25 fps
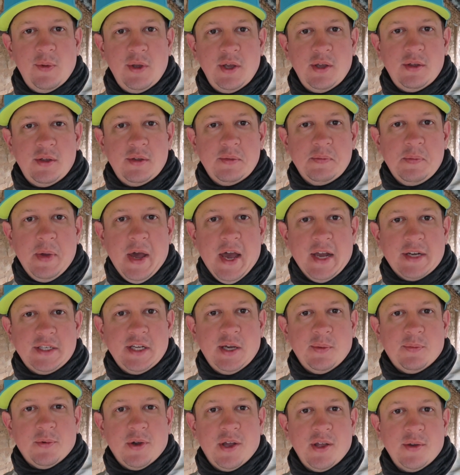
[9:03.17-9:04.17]
We packed
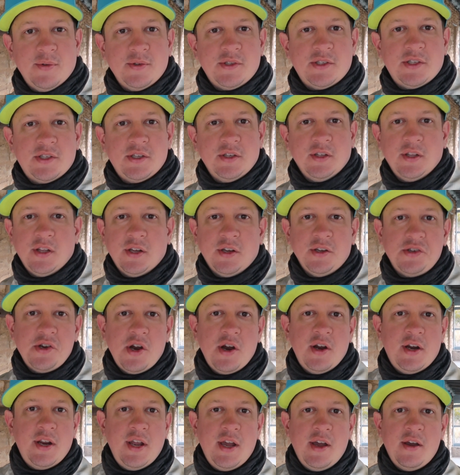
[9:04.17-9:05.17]
up while it was still a little
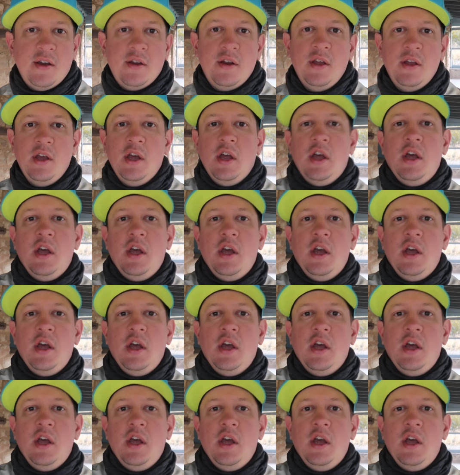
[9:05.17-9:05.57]
dark out